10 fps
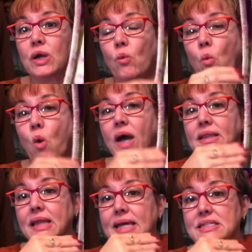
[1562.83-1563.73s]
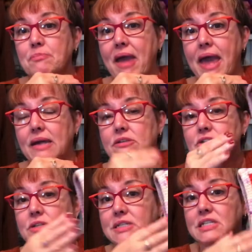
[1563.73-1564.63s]
it one less panel.
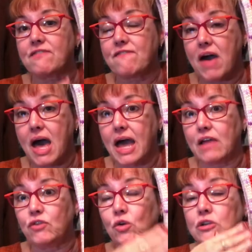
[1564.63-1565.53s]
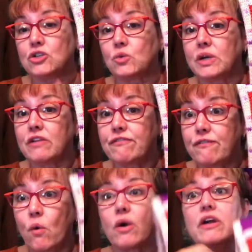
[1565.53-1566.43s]
So this is 5. You can do it in
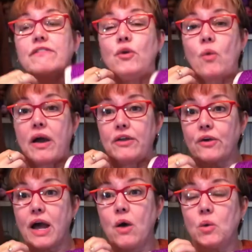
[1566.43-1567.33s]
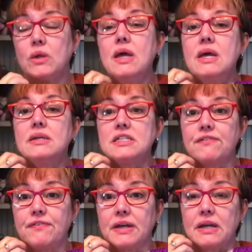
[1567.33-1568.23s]
4 if you want your cowl to
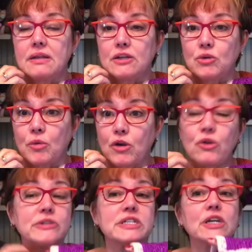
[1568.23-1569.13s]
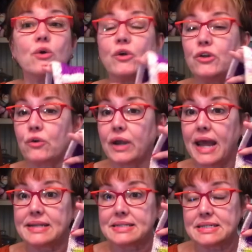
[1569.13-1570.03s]
fit a little more closely, or you could
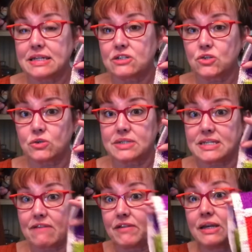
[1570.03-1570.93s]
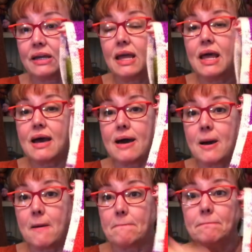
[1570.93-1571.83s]
add 6 or 7
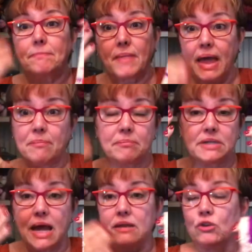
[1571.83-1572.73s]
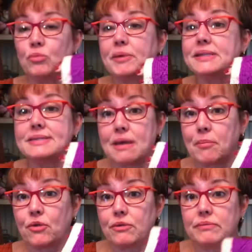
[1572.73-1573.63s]
and loop it
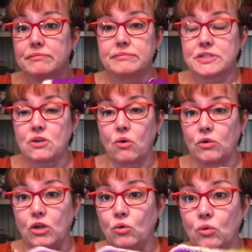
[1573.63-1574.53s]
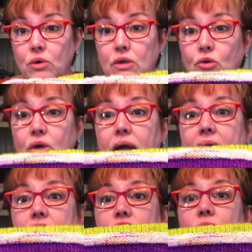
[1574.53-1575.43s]
double. So you could
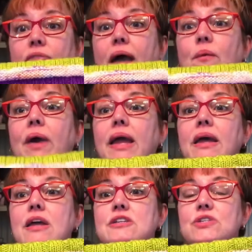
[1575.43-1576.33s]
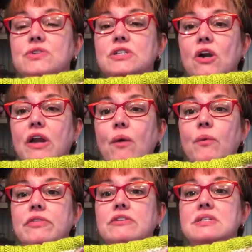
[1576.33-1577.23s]
kind of do it that way. So you start out
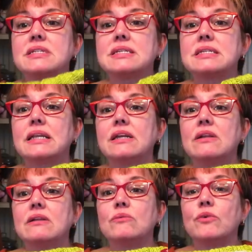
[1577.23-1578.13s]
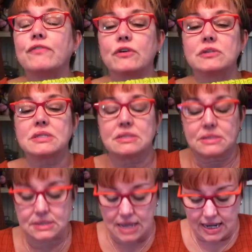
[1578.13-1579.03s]
with just this little reverse
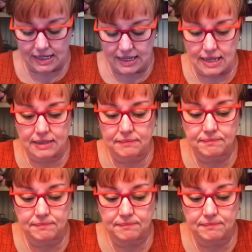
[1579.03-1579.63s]
stockinette,